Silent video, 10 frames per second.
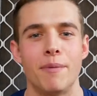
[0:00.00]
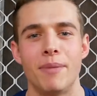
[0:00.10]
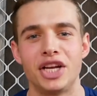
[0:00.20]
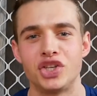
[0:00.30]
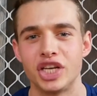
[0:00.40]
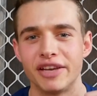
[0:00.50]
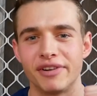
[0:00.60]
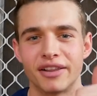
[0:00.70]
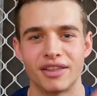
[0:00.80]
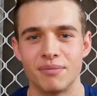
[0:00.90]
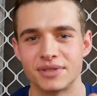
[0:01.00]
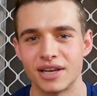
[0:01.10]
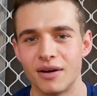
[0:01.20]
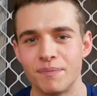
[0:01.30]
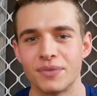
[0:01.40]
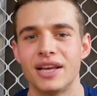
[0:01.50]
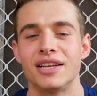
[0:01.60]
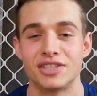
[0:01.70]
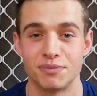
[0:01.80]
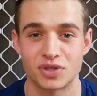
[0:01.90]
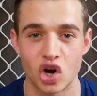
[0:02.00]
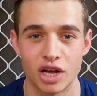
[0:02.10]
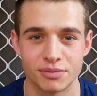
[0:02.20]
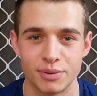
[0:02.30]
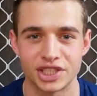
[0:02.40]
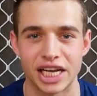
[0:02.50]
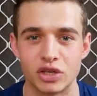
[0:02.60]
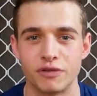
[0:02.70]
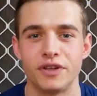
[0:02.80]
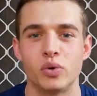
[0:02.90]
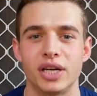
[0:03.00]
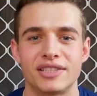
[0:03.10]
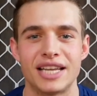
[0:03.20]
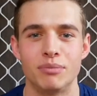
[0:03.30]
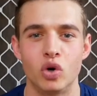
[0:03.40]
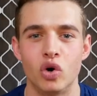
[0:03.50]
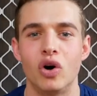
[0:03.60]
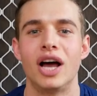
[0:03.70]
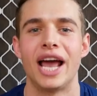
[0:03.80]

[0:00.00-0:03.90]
make sure you give it a thumbs up, subscribe to my channel if you want to see more,